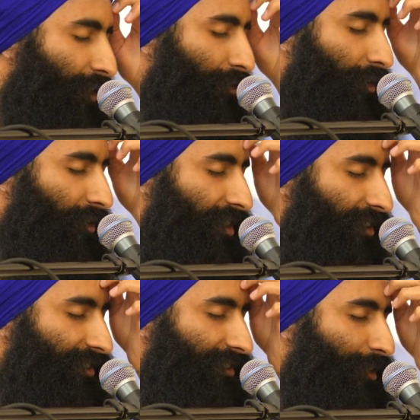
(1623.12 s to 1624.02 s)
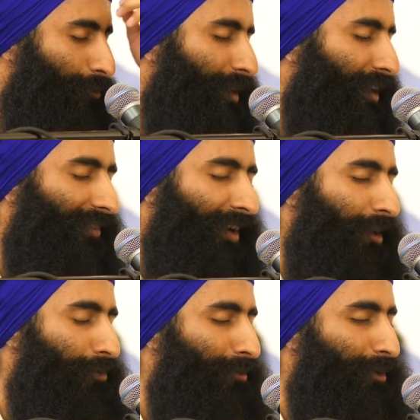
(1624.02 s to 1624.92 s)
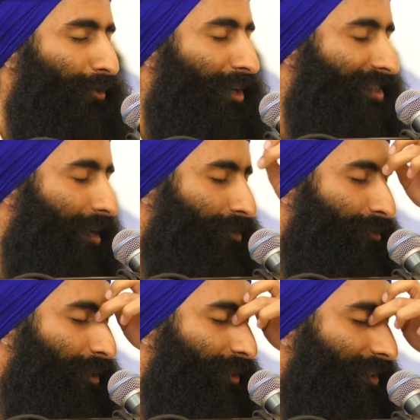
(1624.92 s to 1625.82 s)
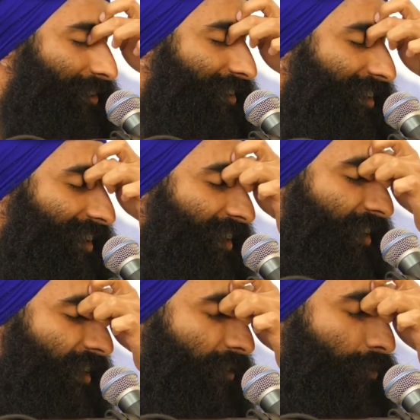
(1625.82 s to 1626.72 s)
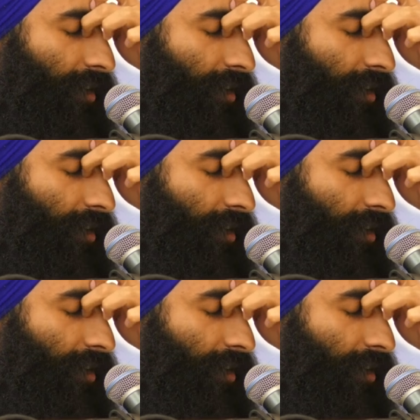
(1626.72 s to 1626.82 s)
of context. They'll put a little clip up on WhatsApp tomorrow. Bhai